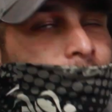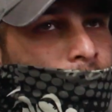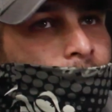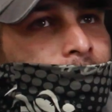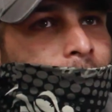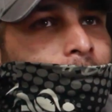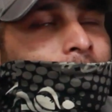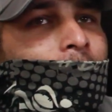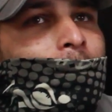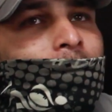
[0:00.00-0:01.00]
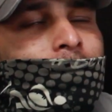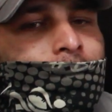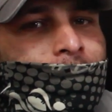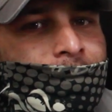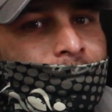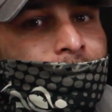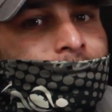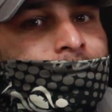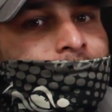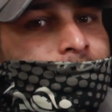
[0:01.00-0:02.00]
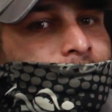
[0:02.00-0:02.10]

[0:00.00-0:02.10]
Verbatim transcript: they came out with the results.